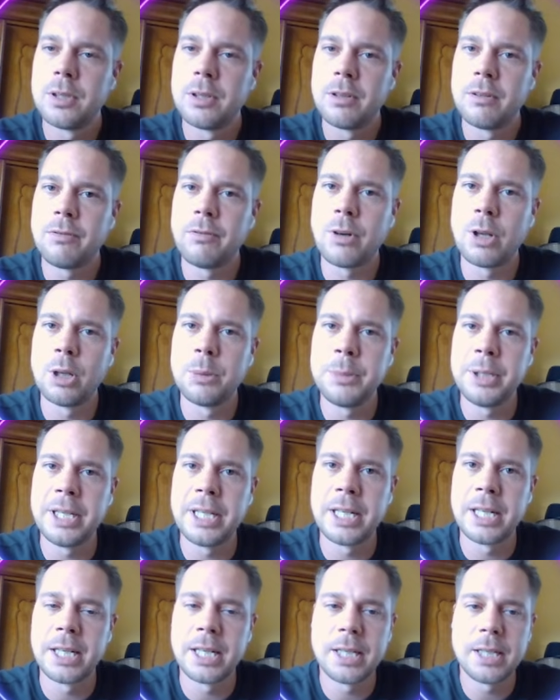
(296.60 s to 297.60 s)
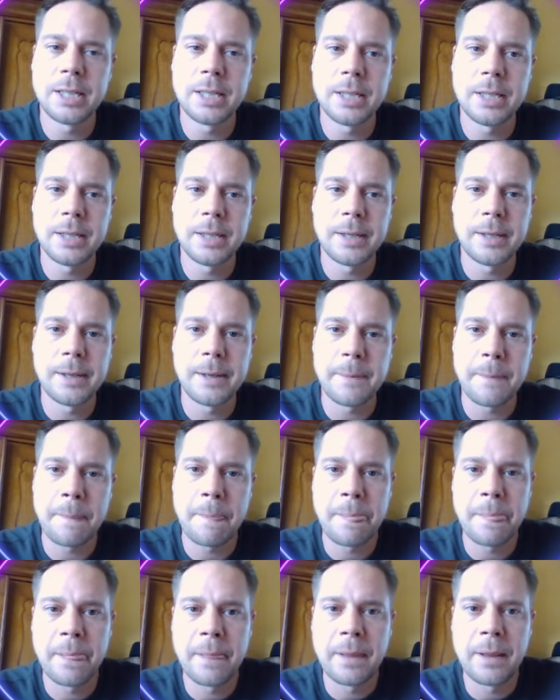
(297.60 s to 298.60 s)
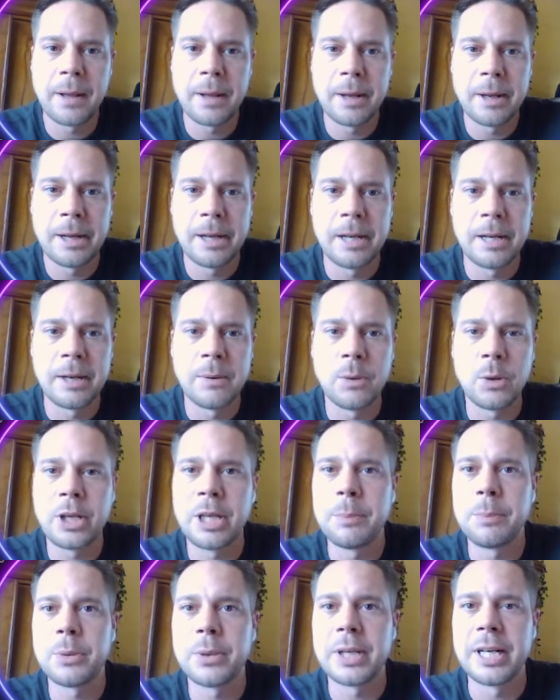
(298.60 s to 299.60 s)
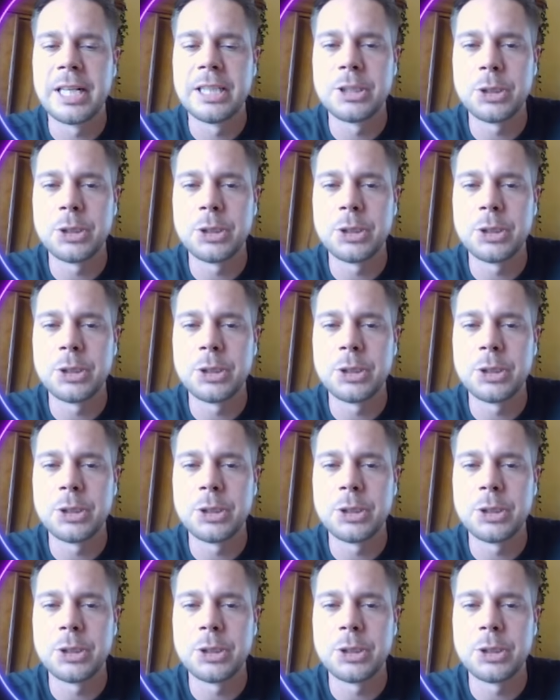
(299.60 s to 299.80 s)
follow me there, and I will keep you guys